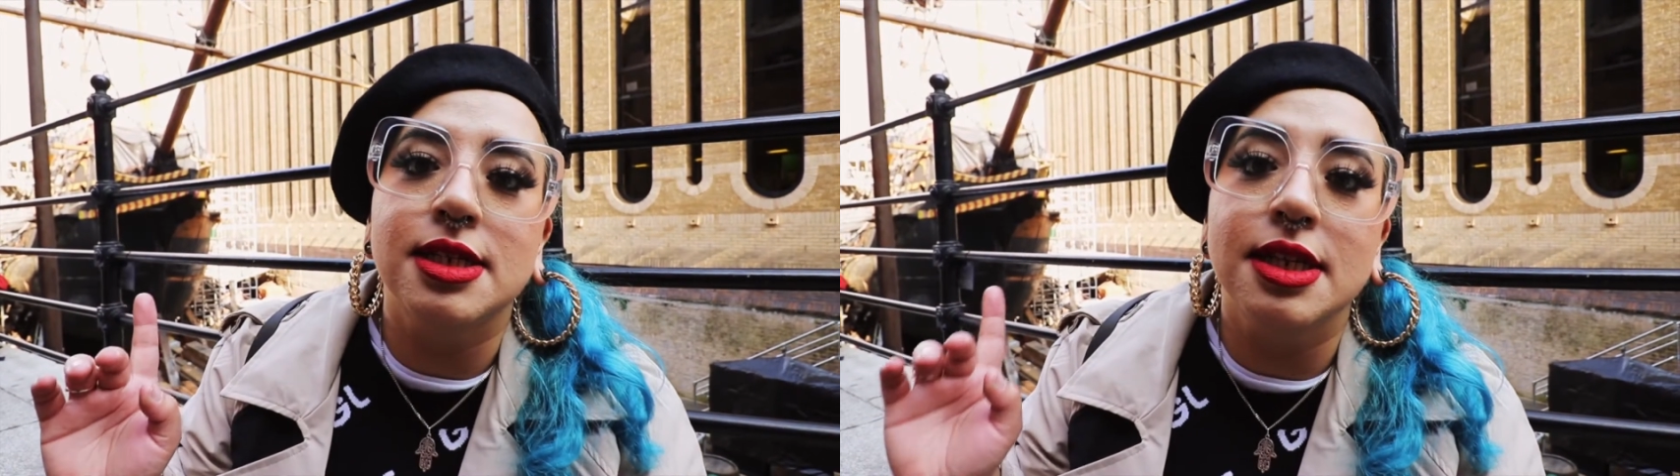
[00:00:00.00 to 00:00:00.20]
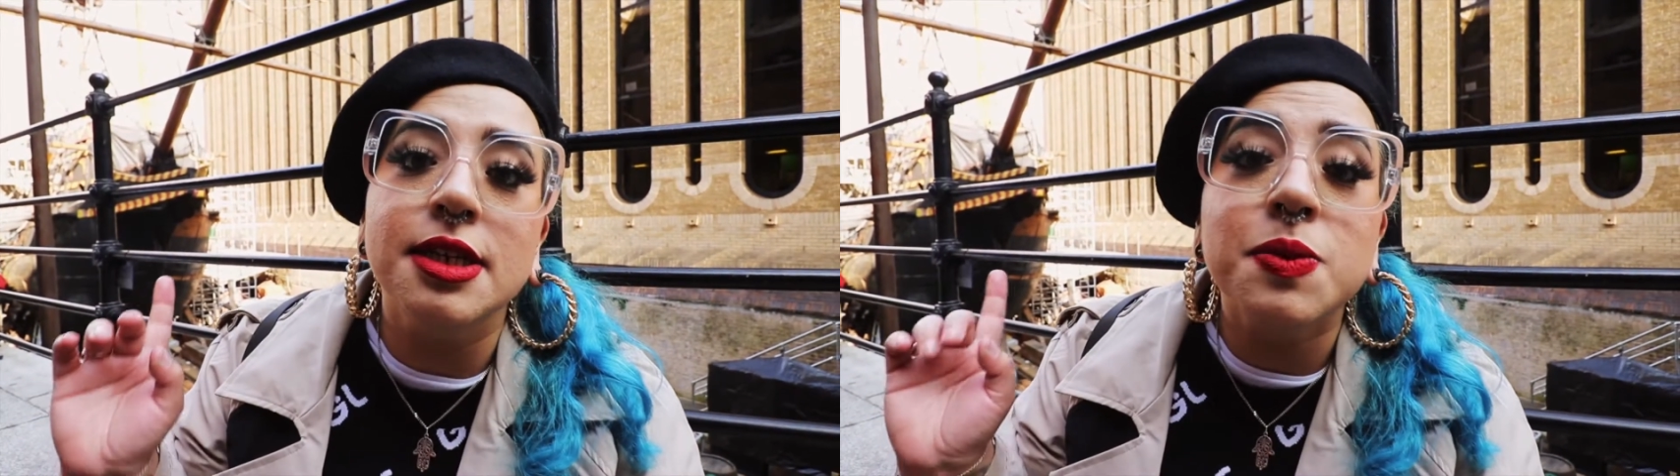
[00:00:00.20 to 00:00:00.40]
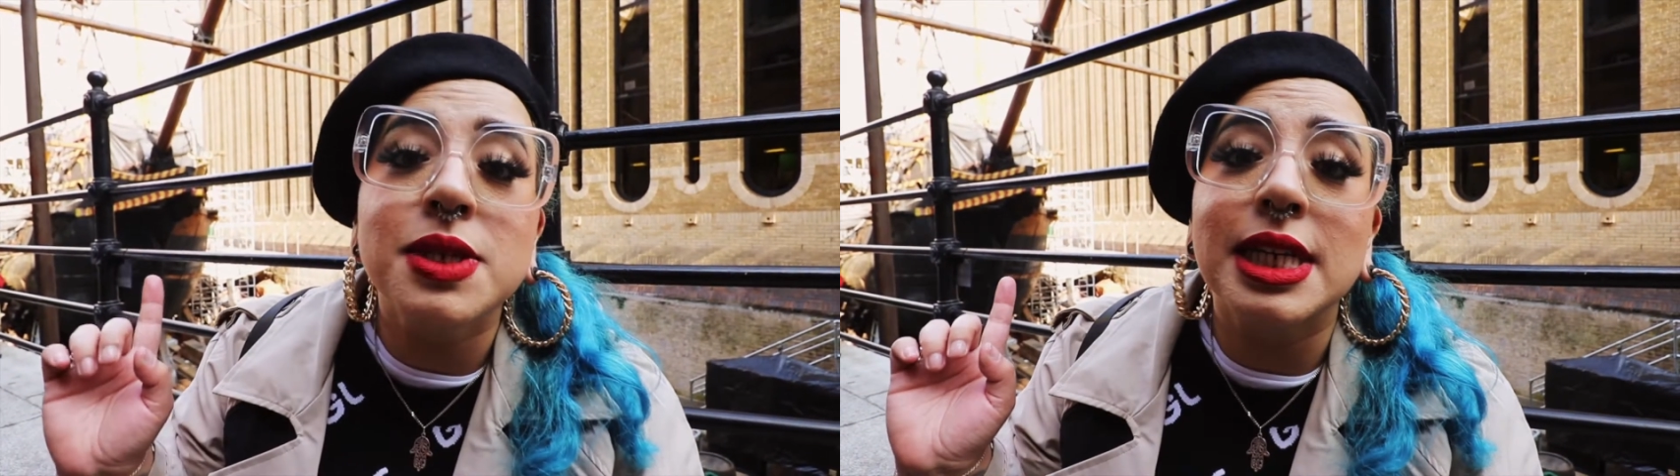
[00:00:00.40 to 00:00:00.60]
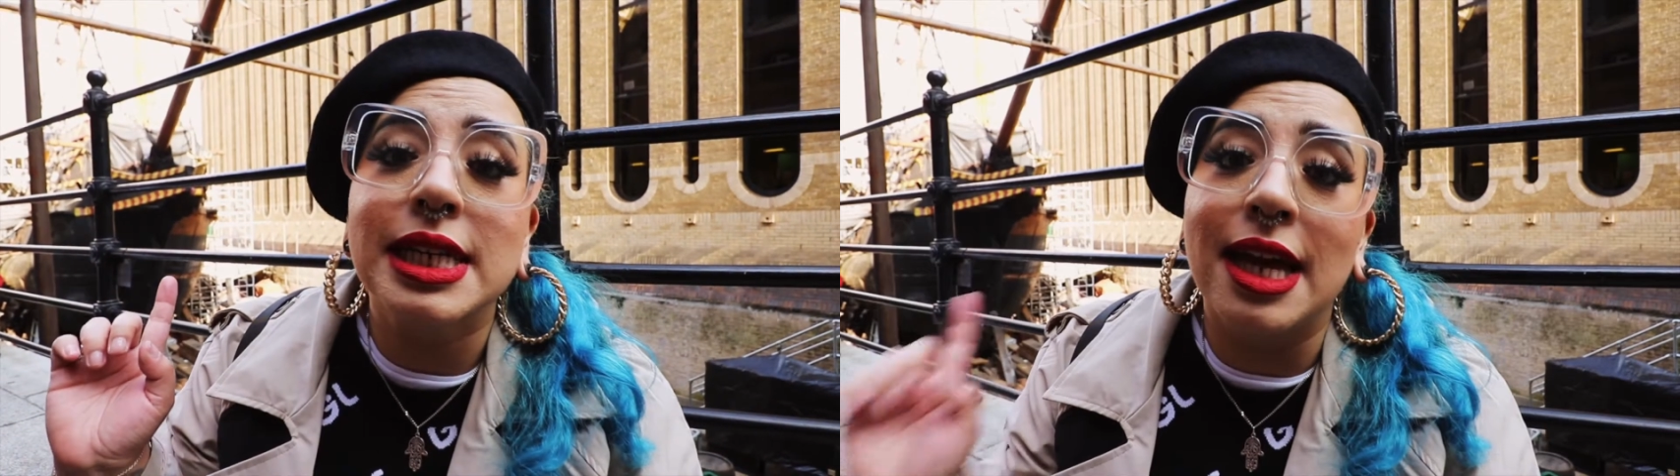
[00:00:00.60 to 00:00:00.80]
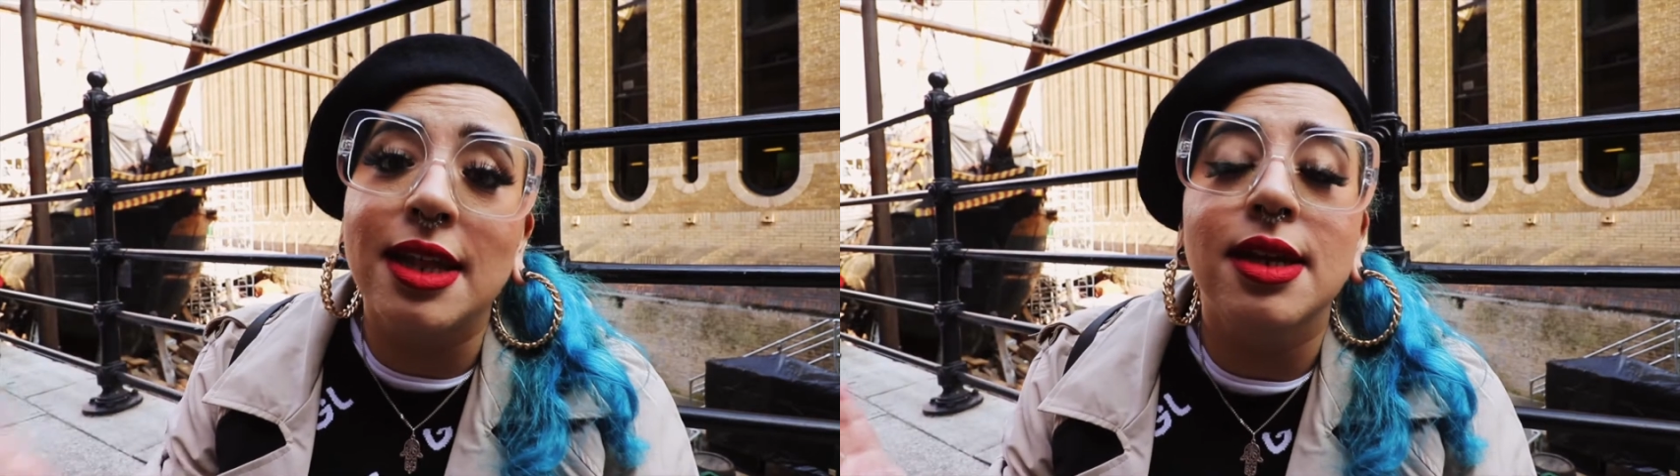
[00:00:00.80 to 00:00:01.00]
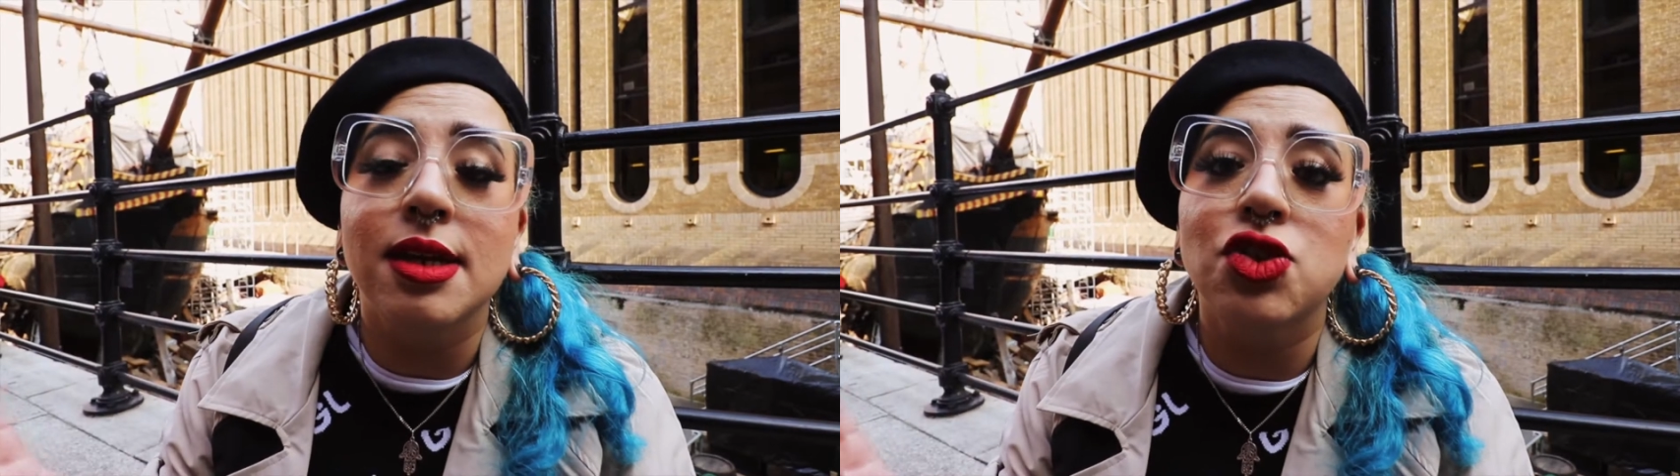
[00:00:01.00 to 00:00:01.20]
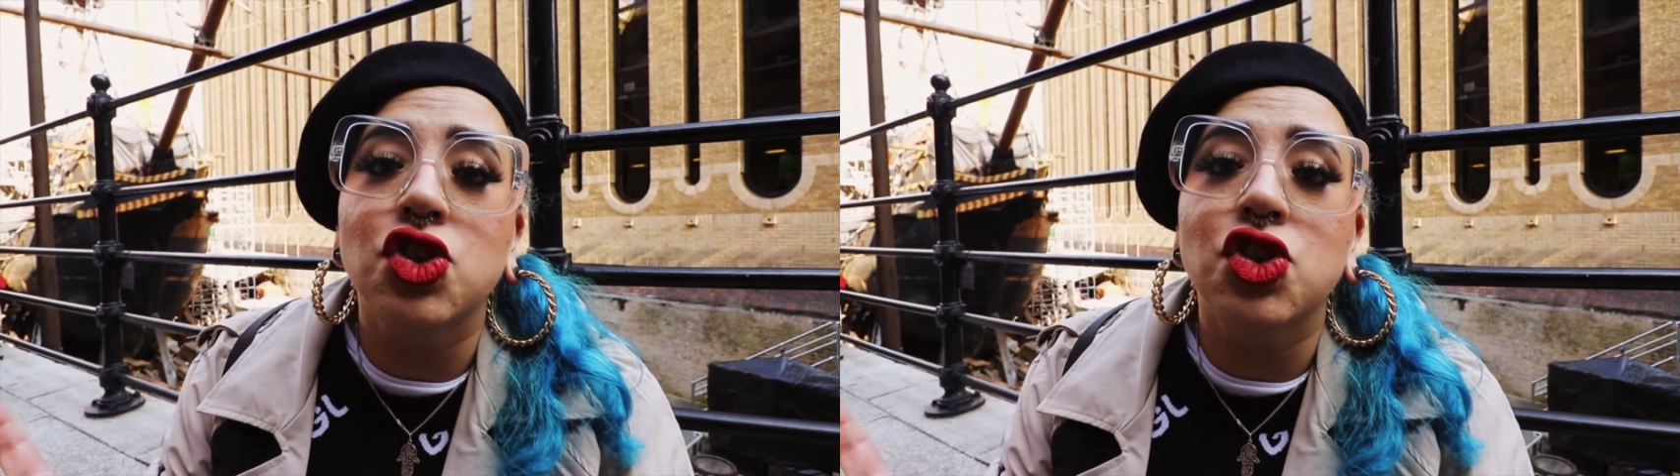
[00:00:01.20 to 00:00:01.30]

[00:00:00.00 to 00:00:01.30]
This was a galleon